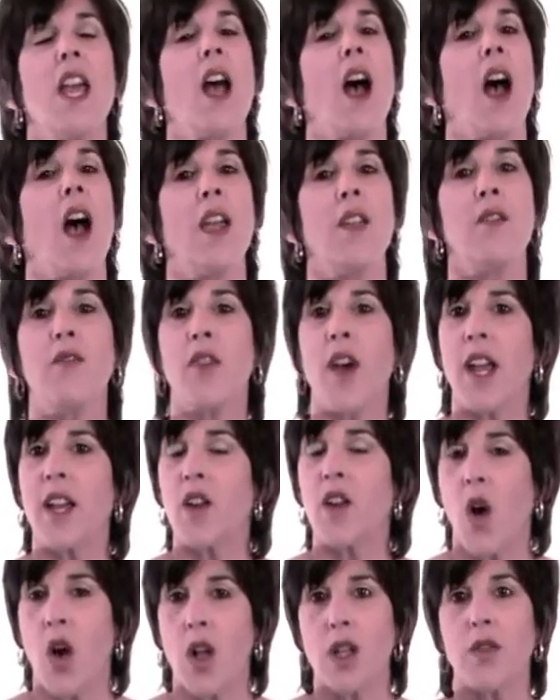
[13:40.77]
I invite
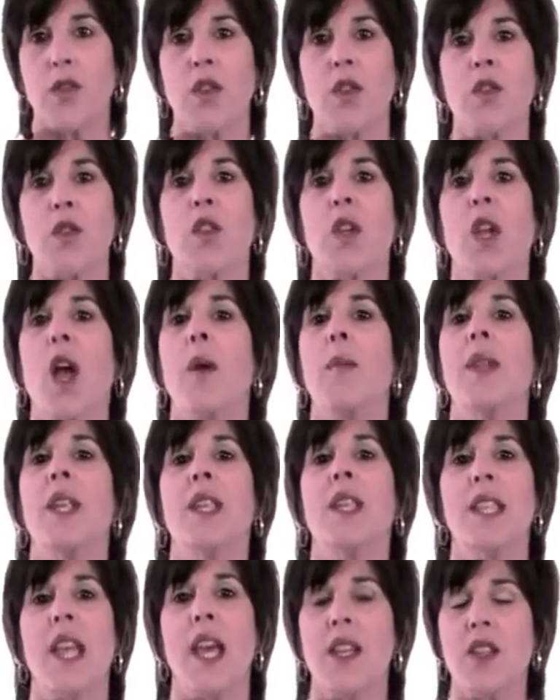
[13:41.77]
all of you to come and
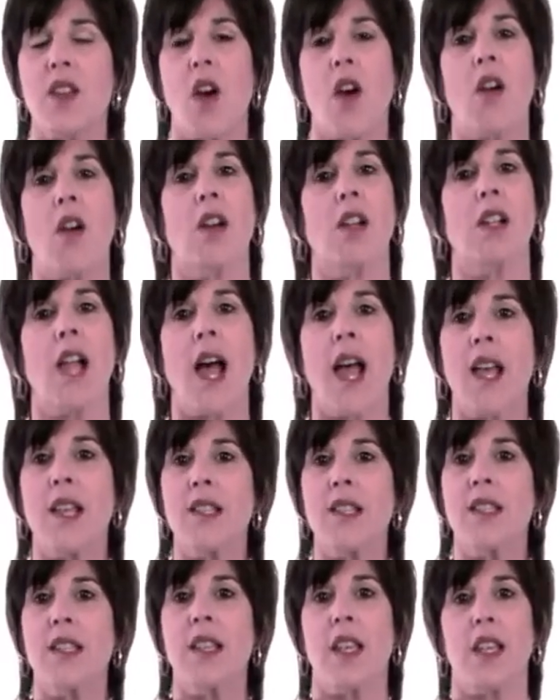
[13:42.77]
attend our
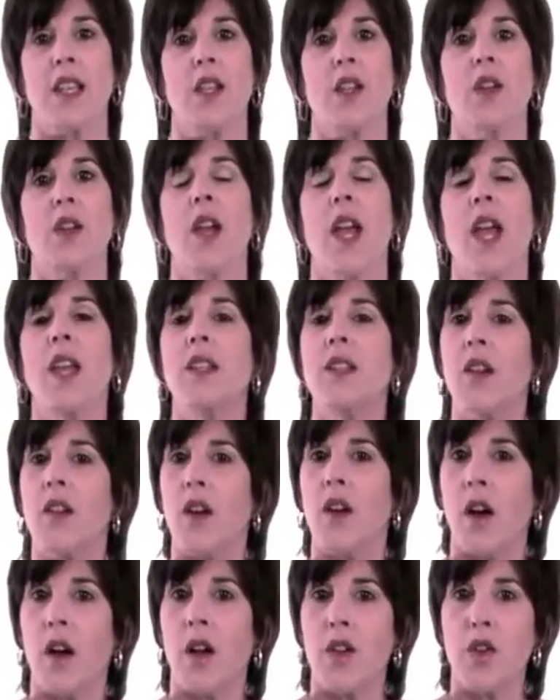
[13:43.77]
class here at
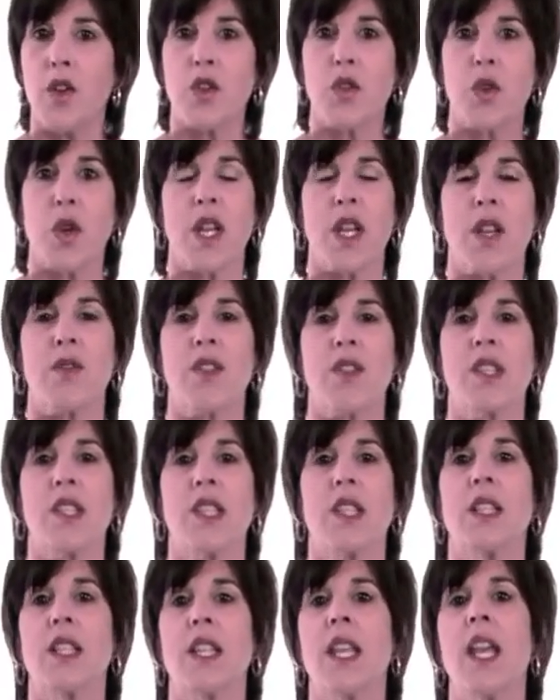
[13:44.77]
your training
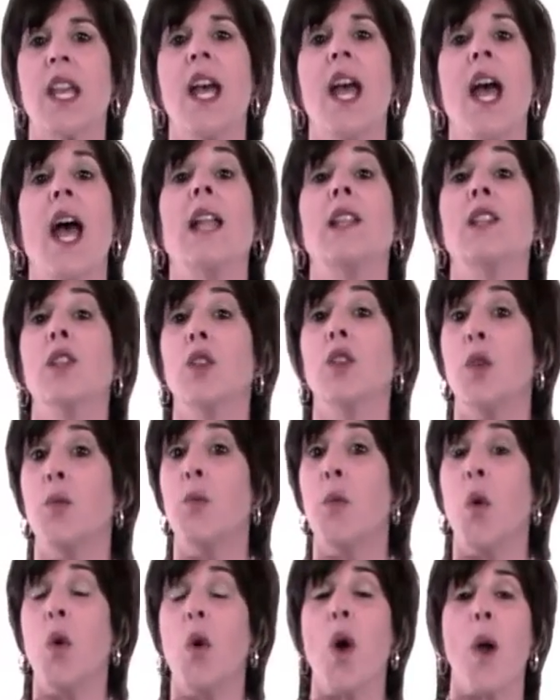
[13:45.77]
facility and learn
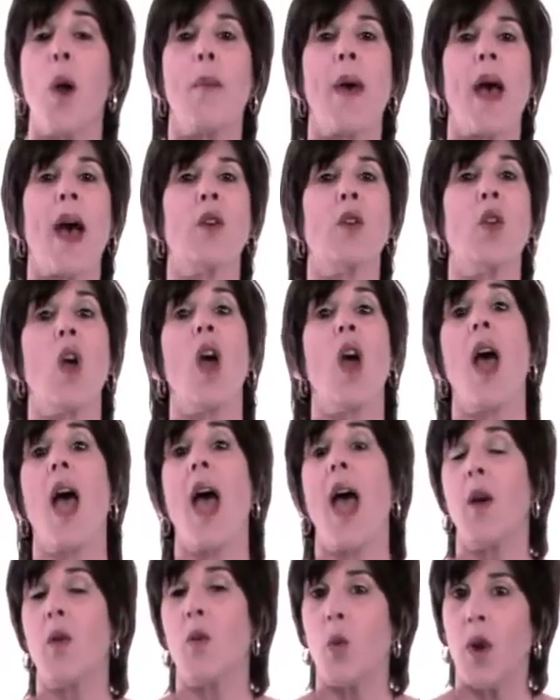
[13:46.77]
more about
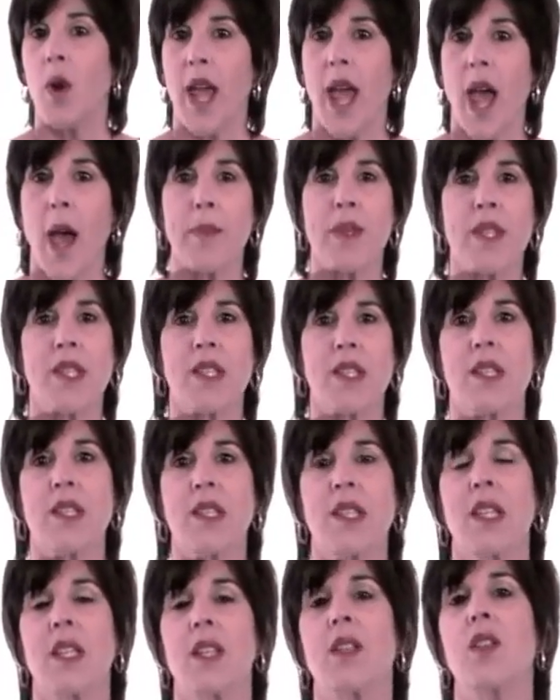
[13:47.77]
what happens to
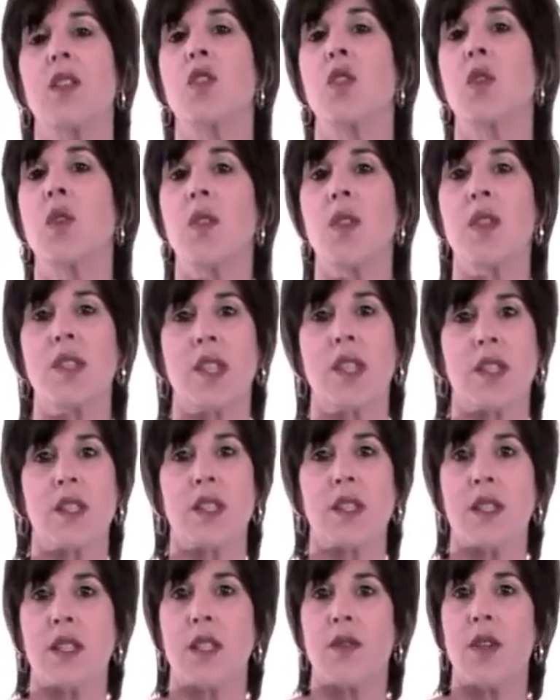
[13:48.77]
skin during the
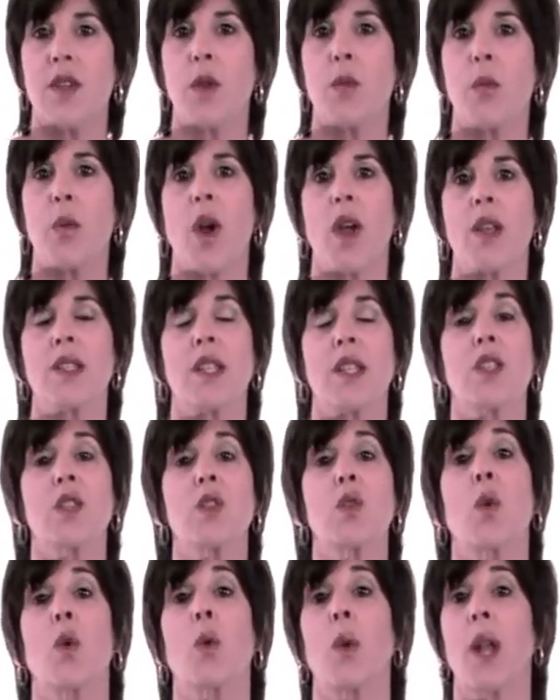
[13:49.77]
sensitivity process
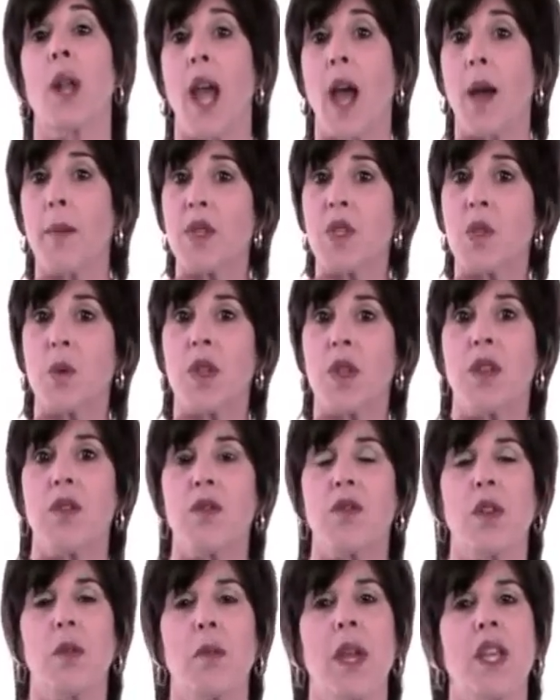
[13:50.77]
or what happens with
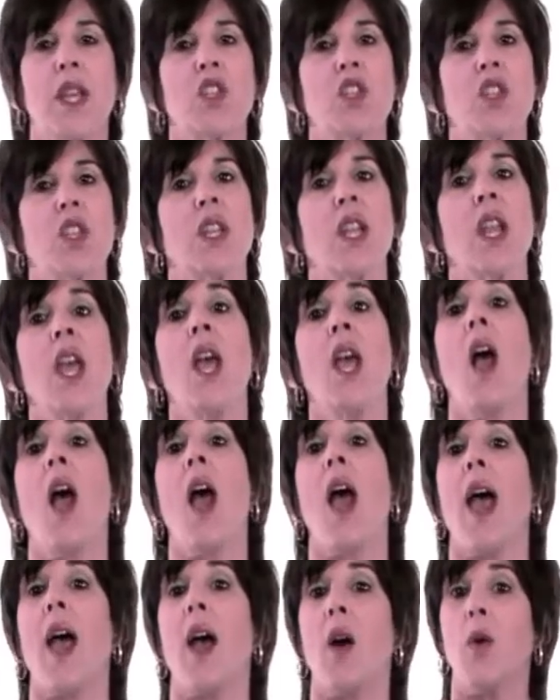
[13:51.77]
inflammation,
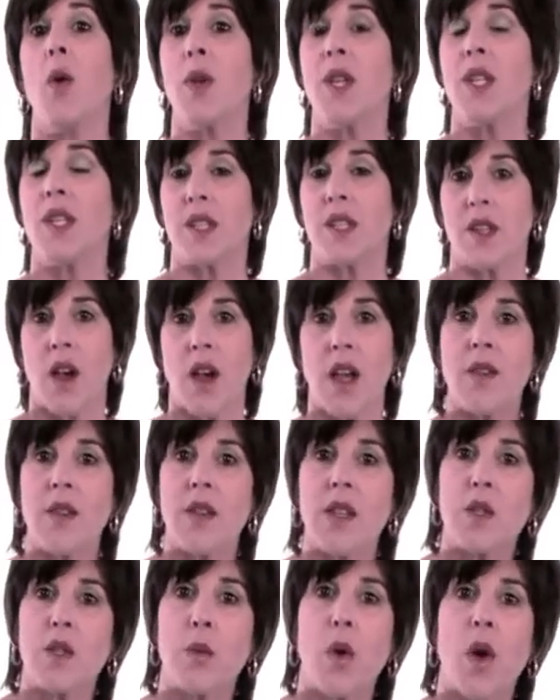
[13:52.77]
how we design
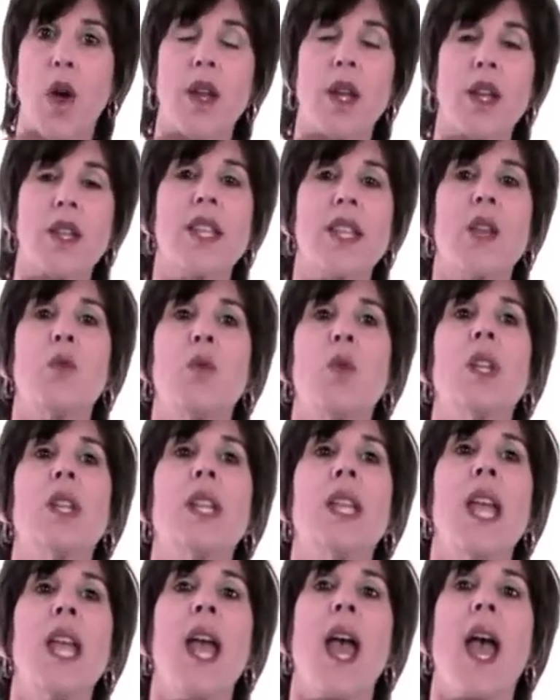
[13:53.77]
these products, and
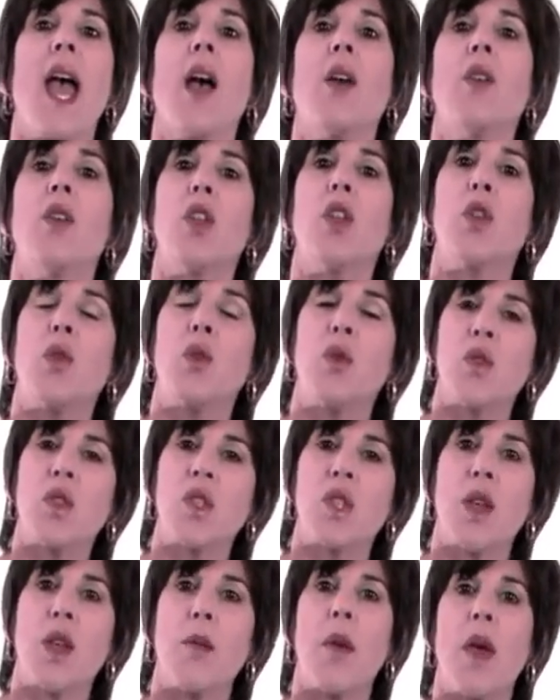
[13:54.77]
really how to use
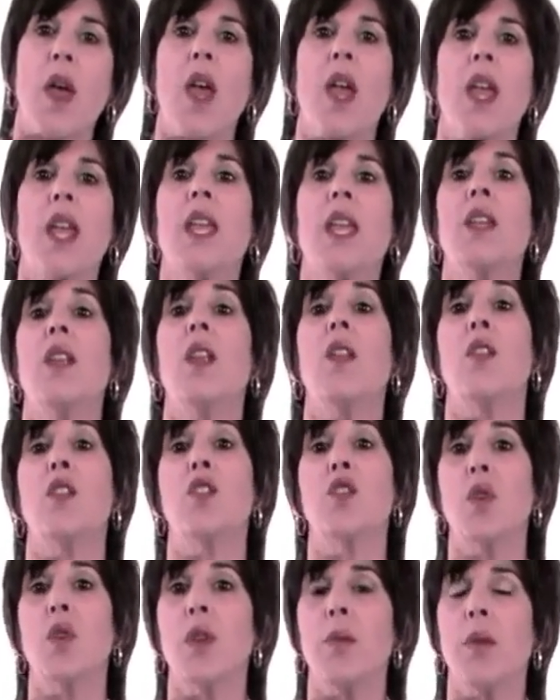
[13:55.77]
them in the
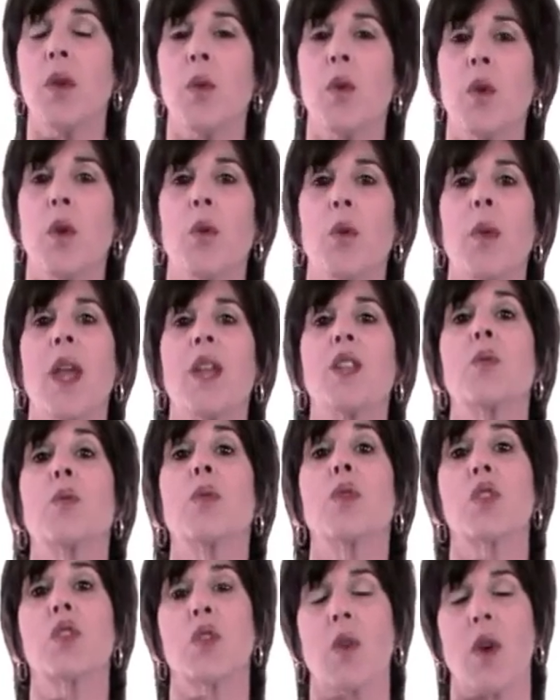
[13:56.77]
treatment room and to
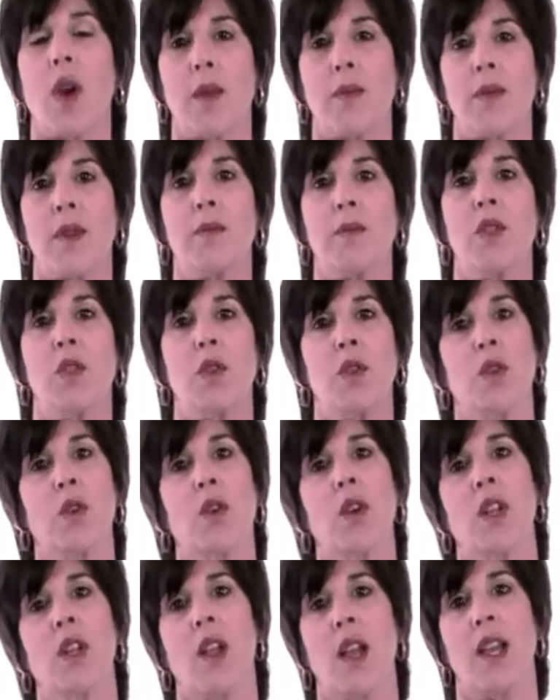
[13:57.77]
prescribe them to your
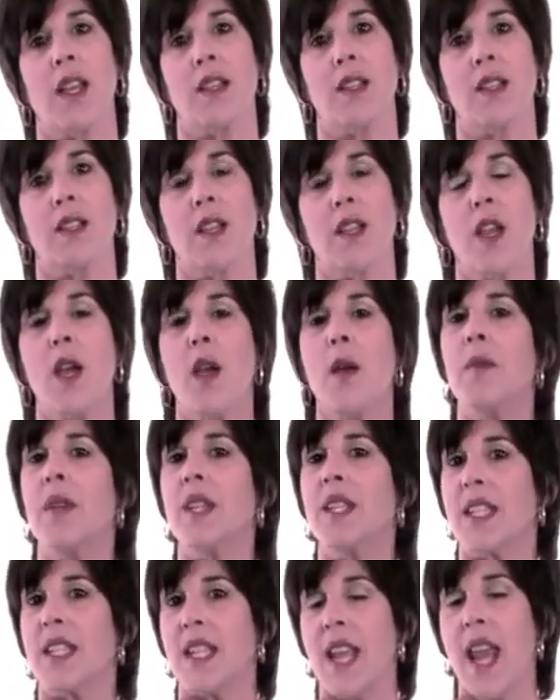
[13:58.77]
clients. But
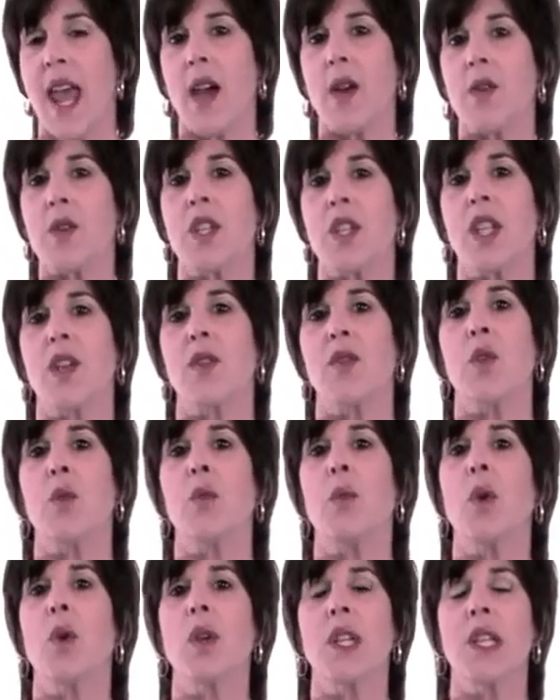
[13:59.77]
now to give you
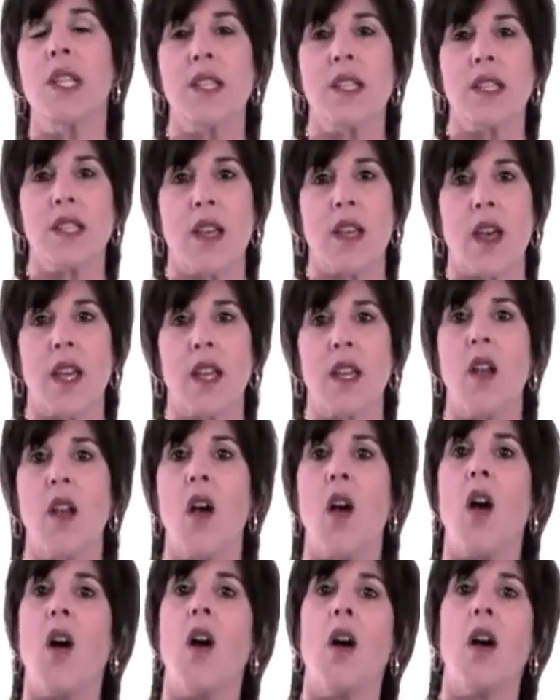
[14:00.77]
more insight
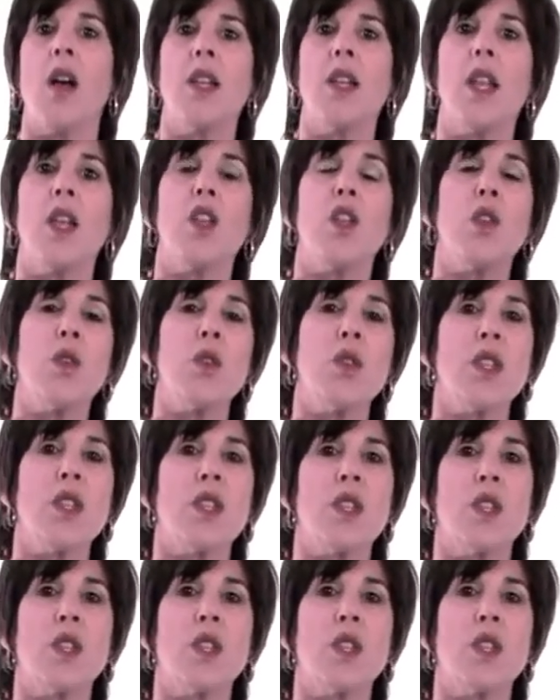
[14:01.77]
on using